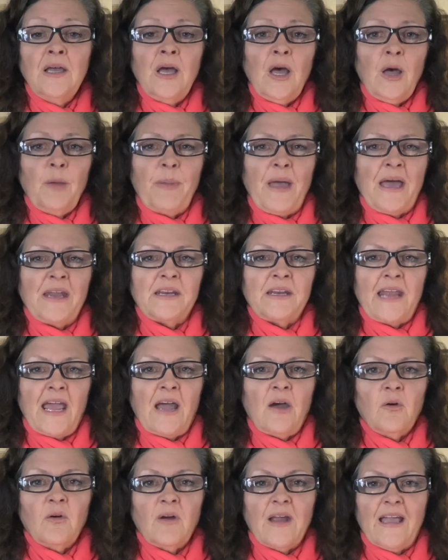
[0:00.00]
about an
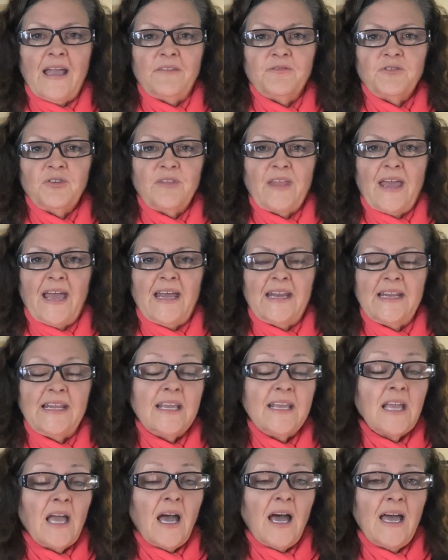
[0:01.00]
hour after that,
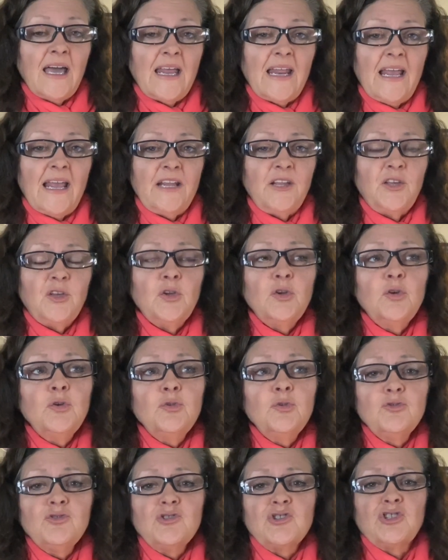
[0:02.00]
he got a
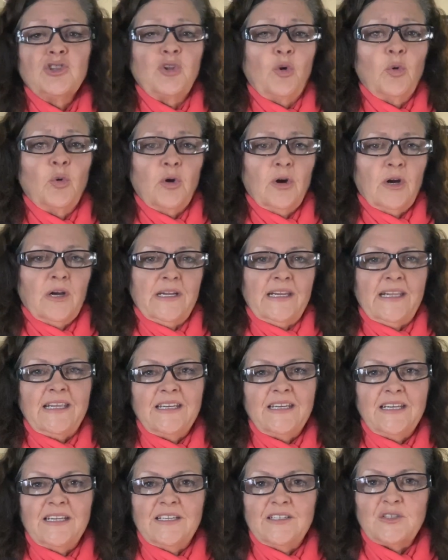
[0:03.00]
huge thorn
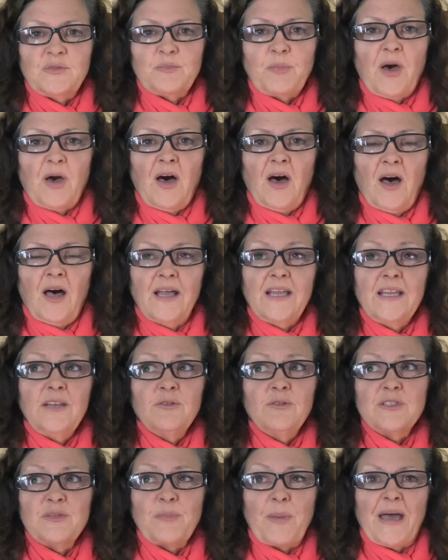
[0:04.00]
in his paw. It
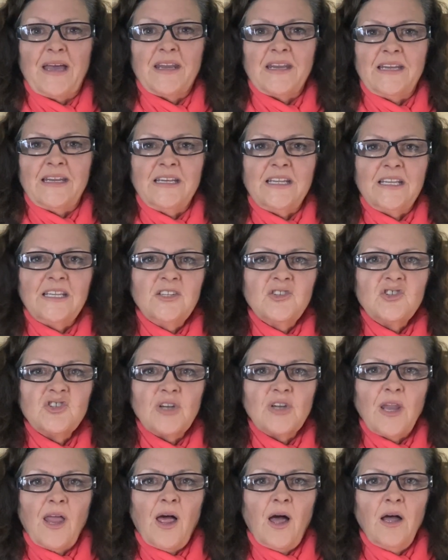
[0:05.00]
was about an inch
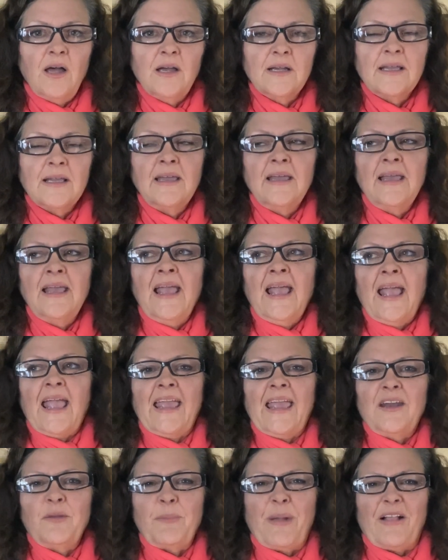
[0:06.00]
long,
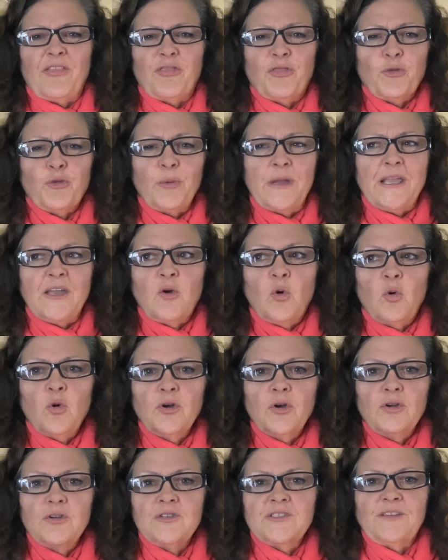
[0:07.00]
and about
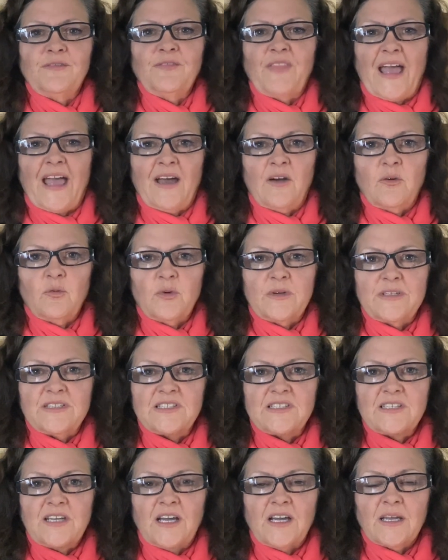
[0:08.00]
3/4 of that was
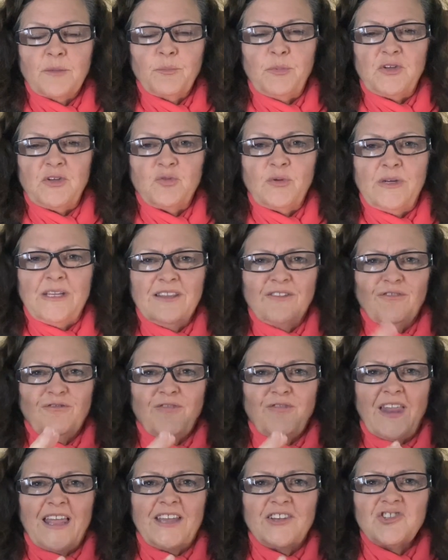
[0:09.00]
stuck between the
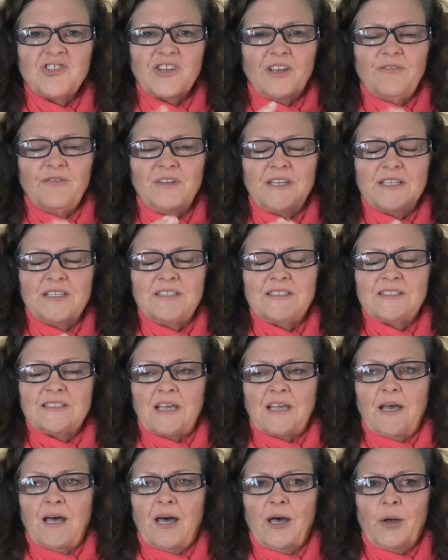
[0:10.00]
flesh of his
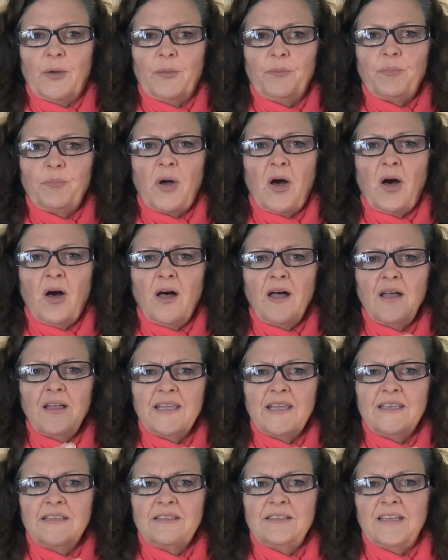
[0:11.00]
paw
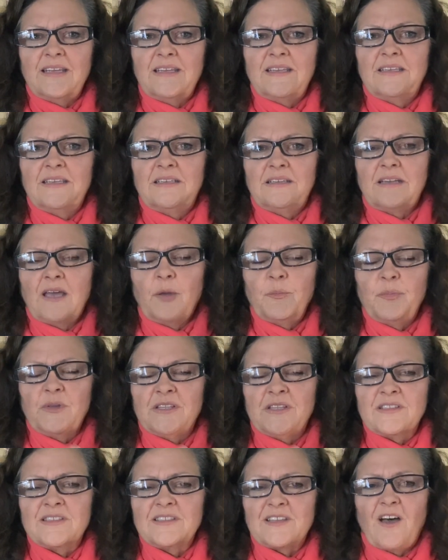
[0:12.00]
in up in
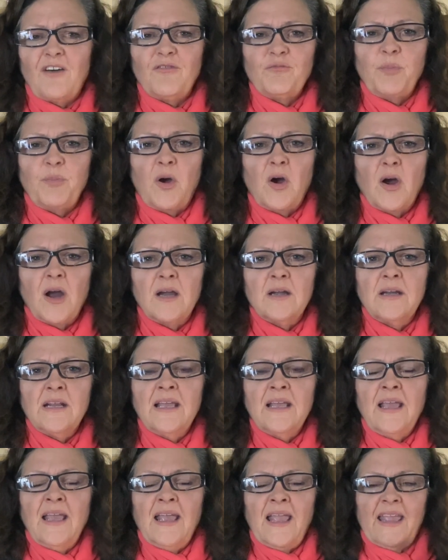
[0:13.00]
the soft part
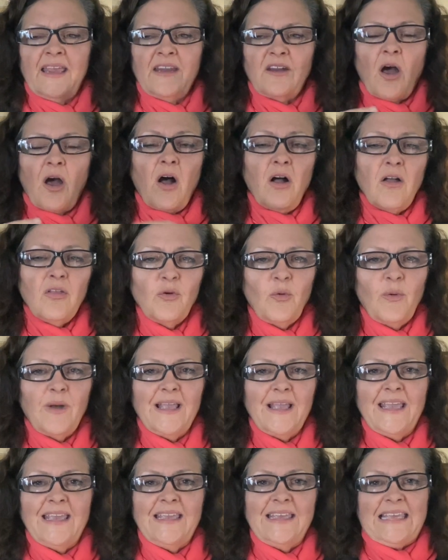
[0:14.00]
and all the
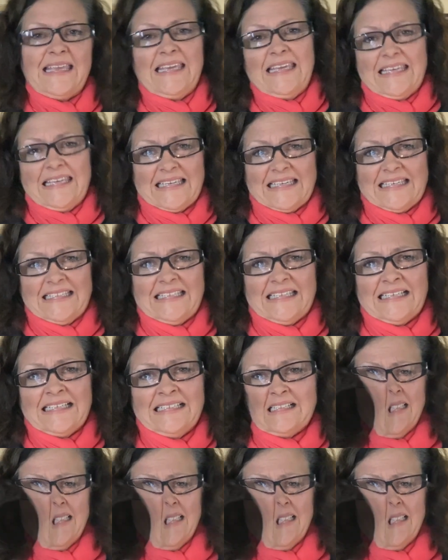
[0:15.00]
way in.